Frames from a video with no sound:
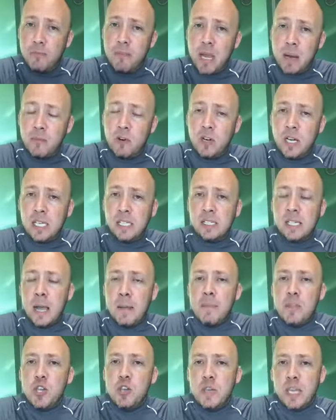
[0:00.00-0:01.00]
memories,
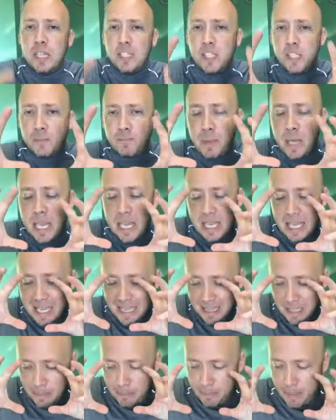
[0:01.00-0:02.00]
you can speak
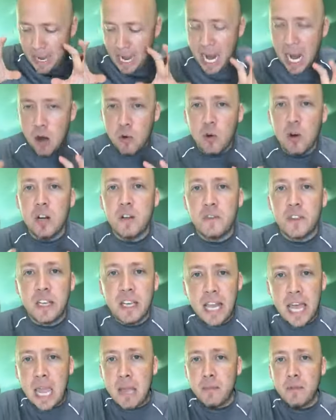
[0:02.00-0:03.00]
in the power of the
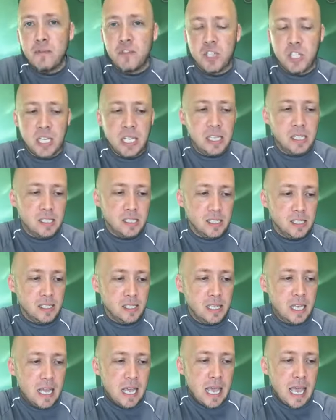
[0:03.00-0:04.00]
name of
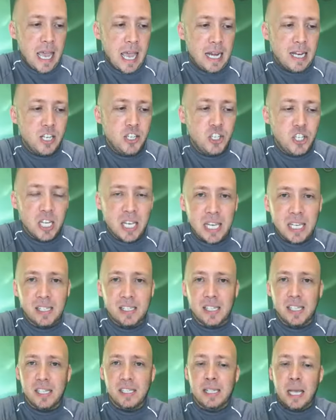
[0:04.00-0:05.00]
Jesus, and
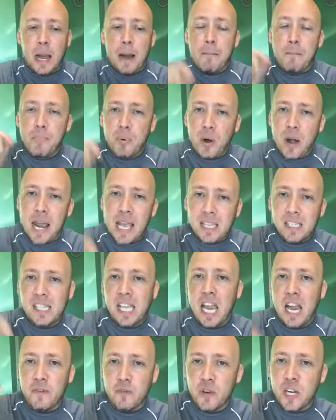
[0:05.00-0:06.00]
Jesus breaks
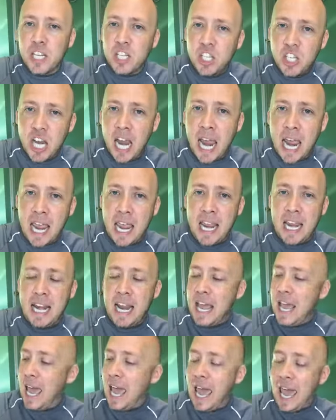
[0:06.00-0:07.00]
every chain.
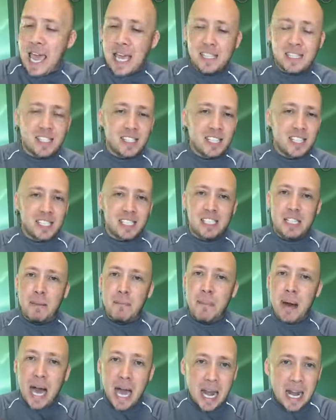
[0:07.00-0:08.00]
Ask this
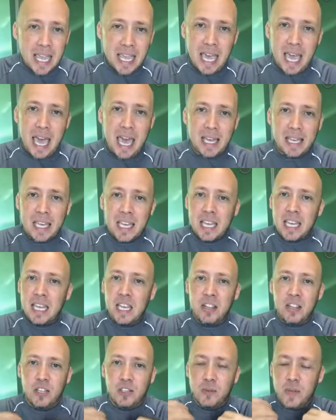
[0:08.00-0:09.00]
demoniac
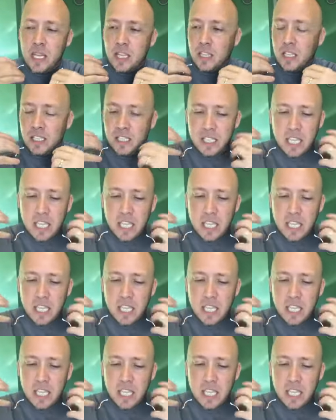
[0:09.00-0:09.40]
in the in the